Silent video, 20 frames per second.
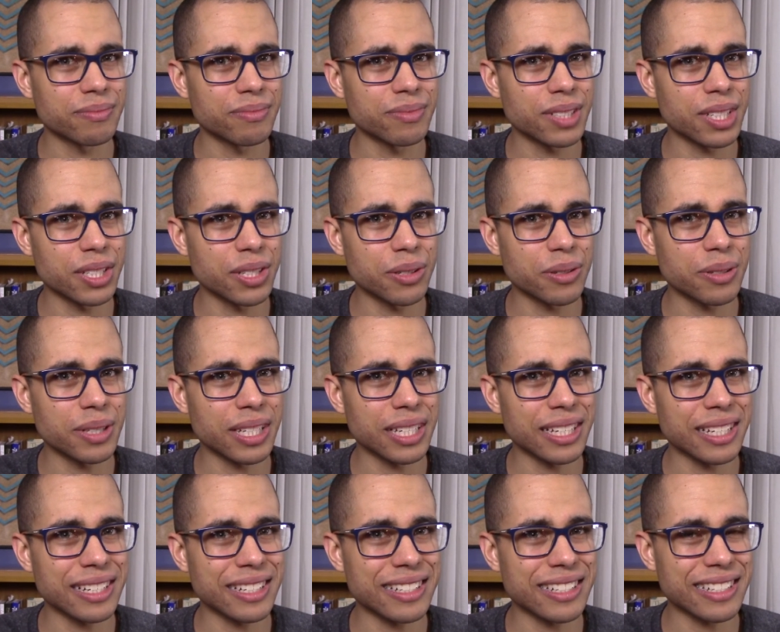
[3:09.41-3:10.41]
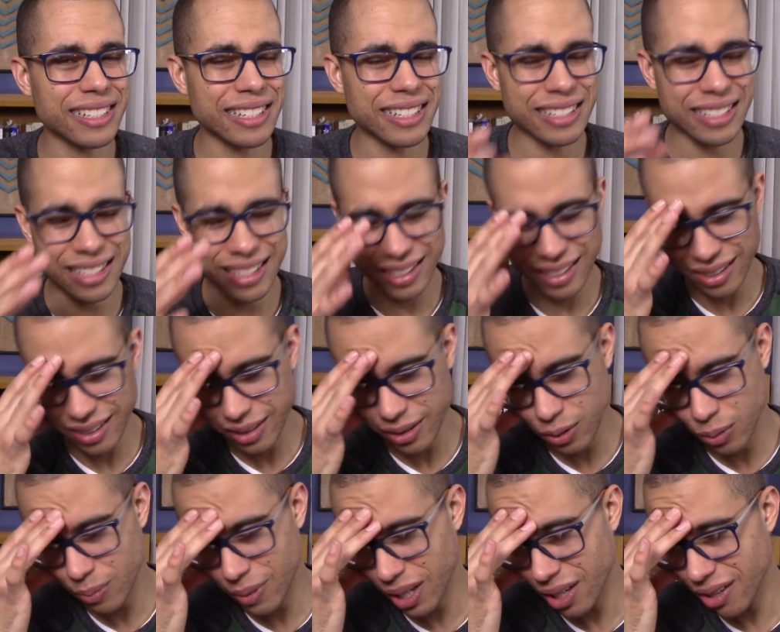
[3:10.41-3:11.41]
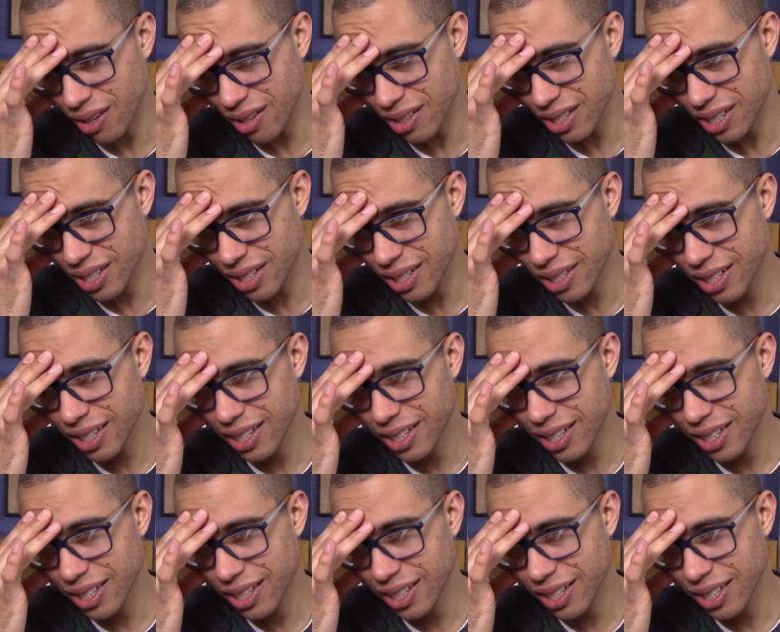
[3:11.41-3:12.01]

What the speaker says: to do things, and it's like, oh my gosh.